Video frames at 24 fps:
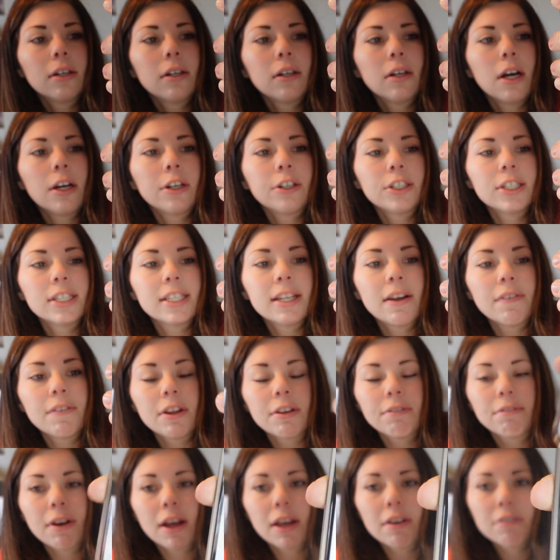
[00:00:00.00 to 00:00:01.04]

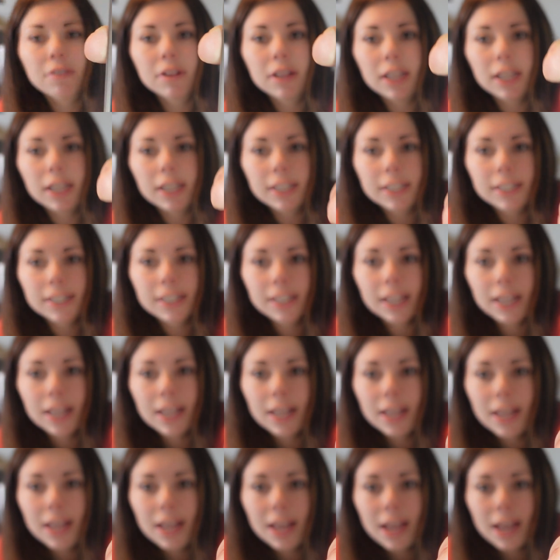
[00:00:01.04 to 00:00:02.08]
175 clicks,
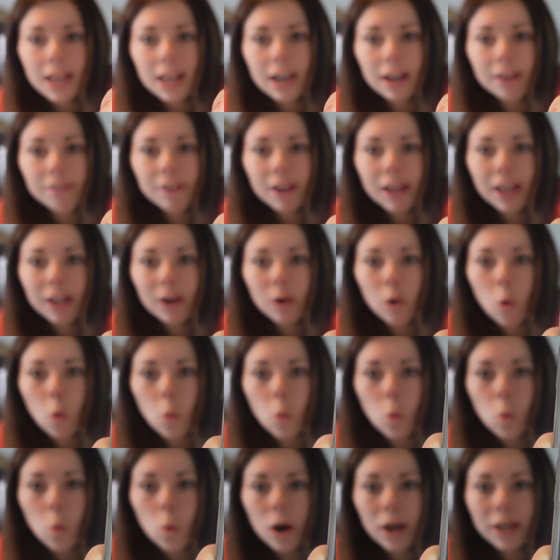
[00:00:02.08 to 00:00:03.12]
and I've had
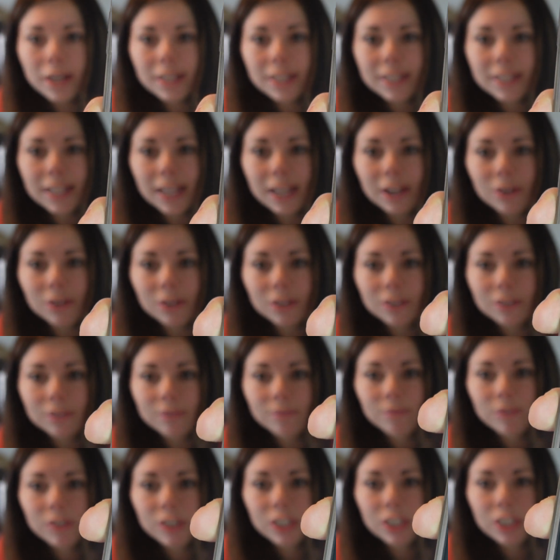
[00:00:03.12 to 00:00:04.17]
one sale.
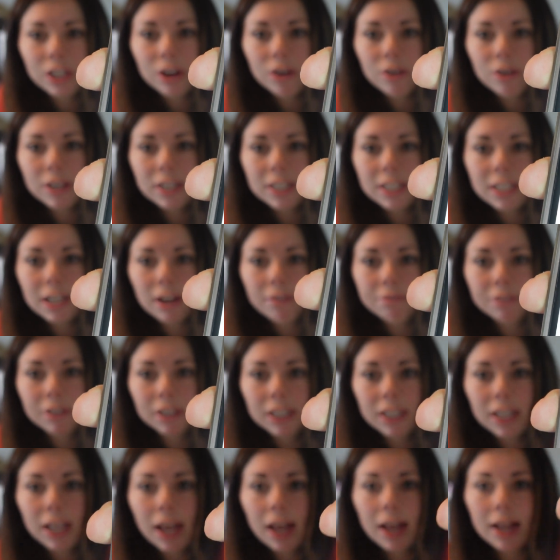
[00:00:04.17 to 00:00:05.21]
So it
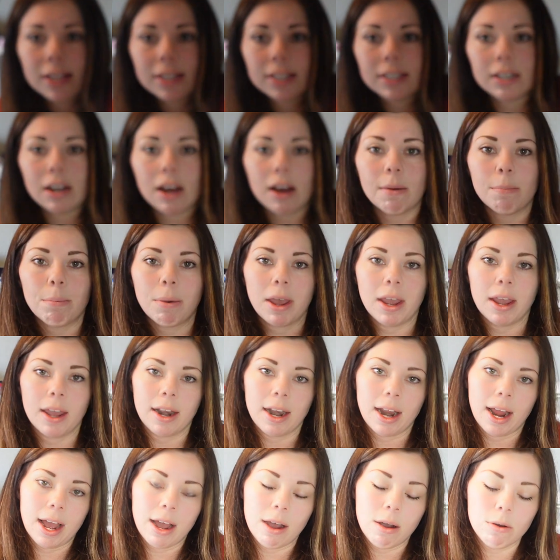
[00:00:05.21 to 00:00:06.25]
definitely has not paid
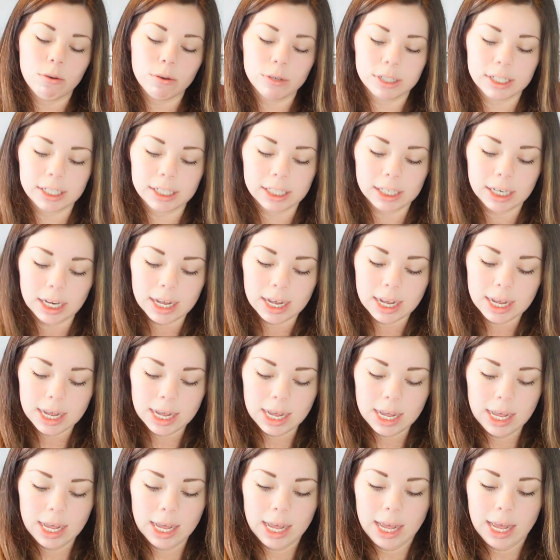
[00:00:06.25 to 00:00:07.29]
out.
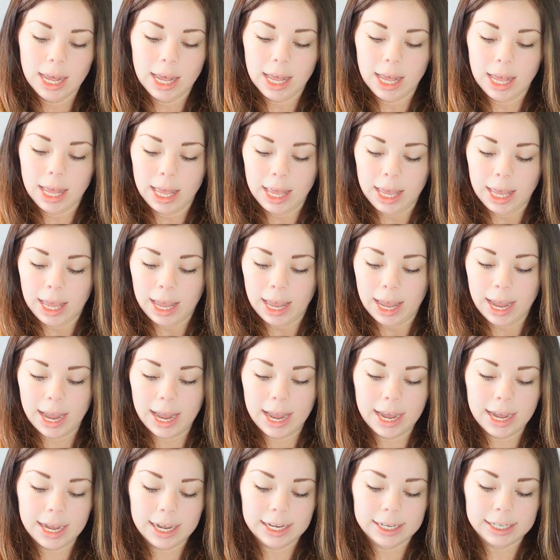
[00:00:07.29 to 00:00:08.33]

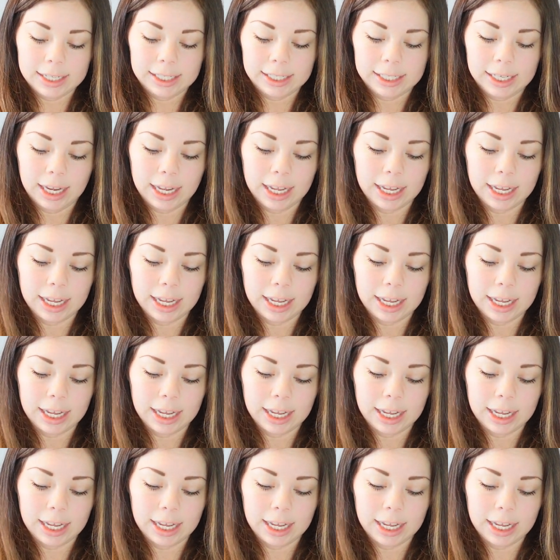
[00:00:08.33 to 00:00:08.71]
And